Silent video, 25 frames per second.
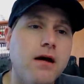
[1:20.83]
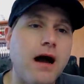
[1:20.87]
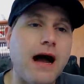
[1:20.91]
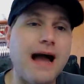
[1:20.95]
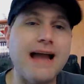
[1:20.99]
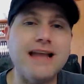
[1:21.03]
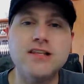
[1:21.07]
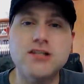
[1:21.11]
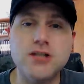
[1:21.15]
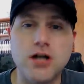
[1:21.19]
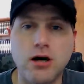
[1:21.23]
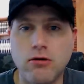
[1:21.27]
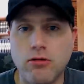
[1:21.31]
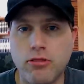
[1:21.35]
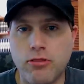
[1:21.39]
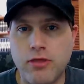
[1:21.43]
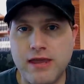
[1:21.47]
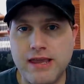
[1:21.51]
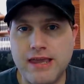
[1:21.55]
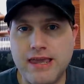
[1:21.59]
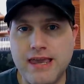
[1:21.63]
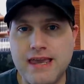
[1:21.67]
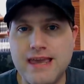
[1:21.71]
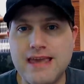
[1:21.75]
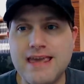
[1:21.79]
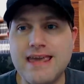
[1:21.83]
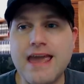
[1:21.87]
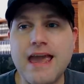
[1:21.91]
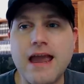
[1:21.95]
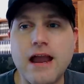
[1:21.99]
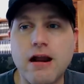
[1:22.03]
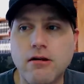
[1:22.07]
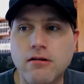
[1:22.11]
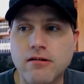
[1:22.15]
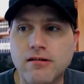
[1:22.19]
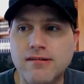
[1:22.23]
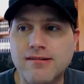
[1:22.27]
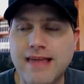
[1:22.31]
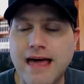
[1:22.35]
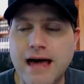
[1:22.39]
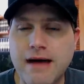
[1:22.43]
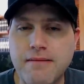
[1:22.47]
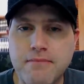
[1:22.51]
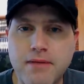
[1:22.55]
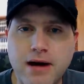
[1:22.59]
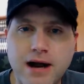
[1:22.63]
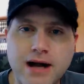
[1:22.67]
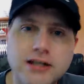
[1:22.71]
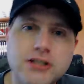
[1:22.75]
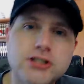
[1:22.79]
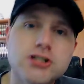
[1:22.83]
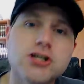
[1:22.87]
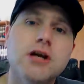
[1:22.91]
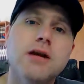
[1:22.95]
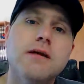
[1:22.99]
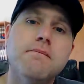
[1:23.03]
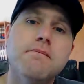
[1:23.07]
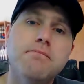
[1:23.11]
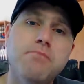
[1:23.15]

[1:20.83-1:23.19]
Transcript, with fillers: I don't think he cares that much.